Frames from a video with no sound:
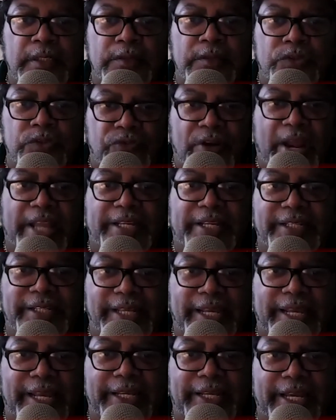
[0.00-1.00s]
Dragon
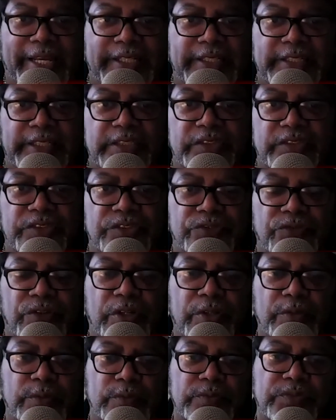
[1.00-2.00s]
King and his
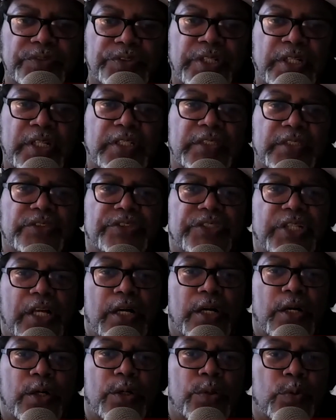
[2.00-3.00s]
drones.
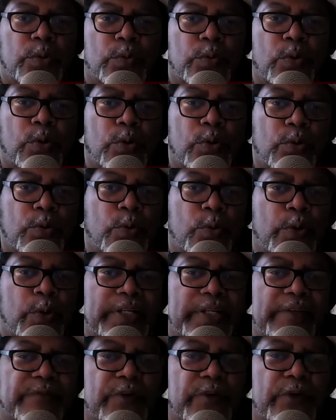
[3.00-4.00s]
So
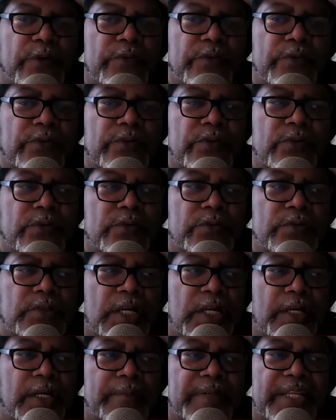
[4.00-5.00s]
only further
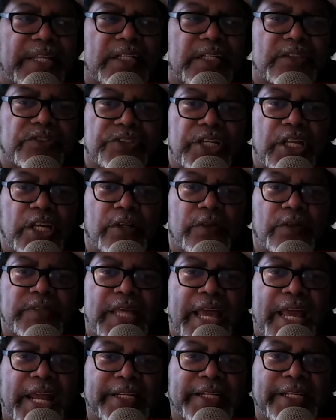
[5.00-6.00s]
letting us know
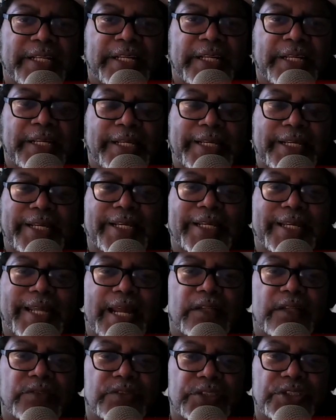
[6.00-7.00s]
that he
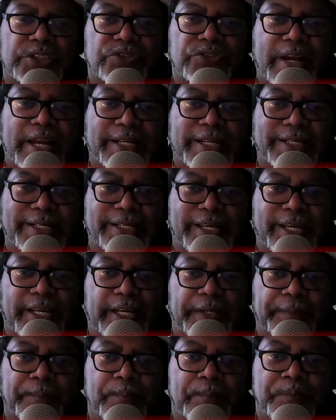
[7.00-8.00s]
encountered Dragon
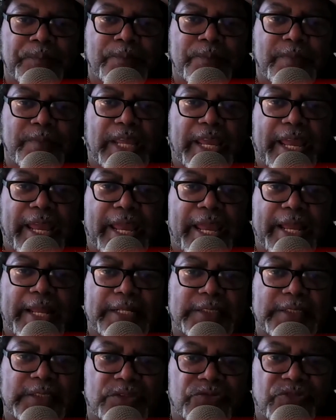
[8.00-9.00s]
King
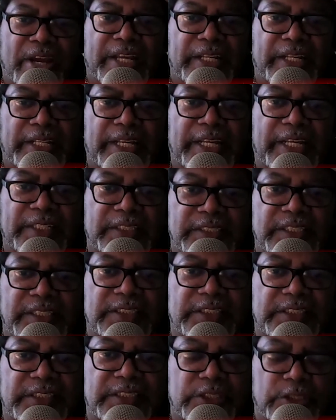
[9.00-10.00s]
and Dragon King
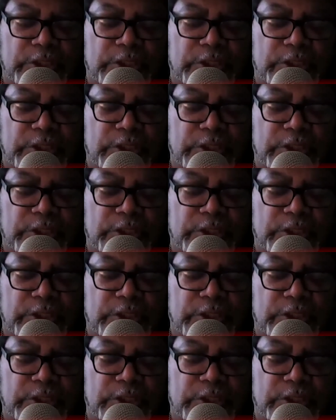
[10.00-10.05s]
did this to